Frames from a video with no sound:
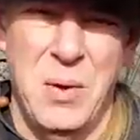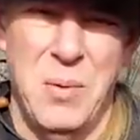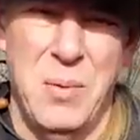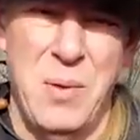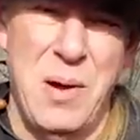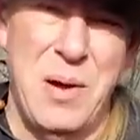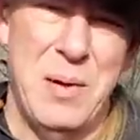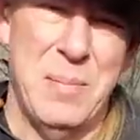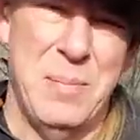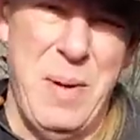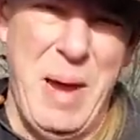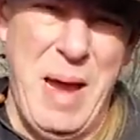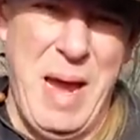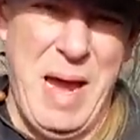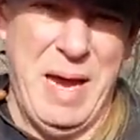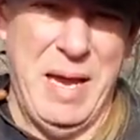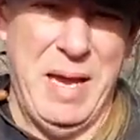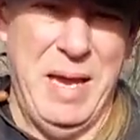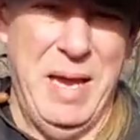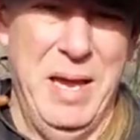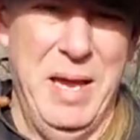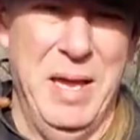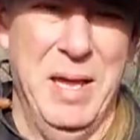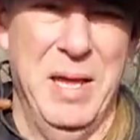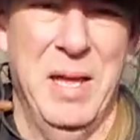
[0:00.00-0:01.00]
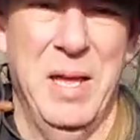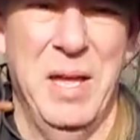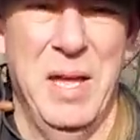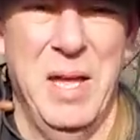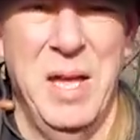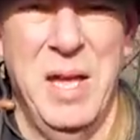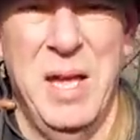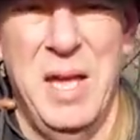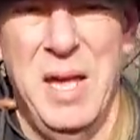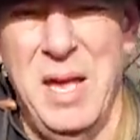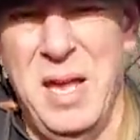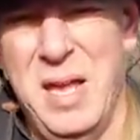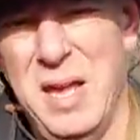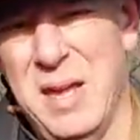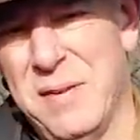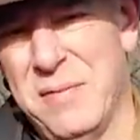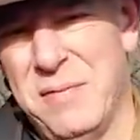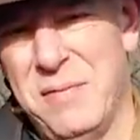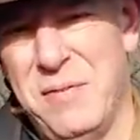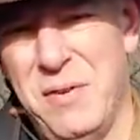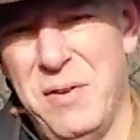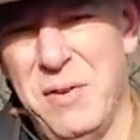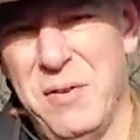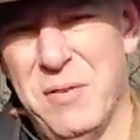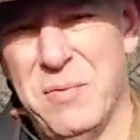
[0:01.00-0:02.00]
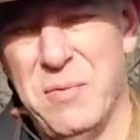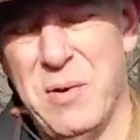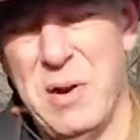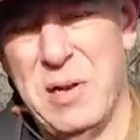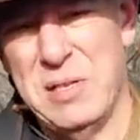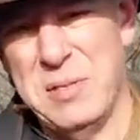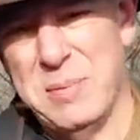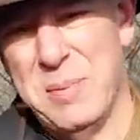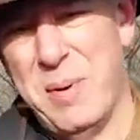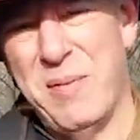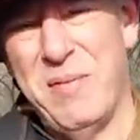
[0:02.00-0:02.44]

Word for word: Welcome back. If you've watched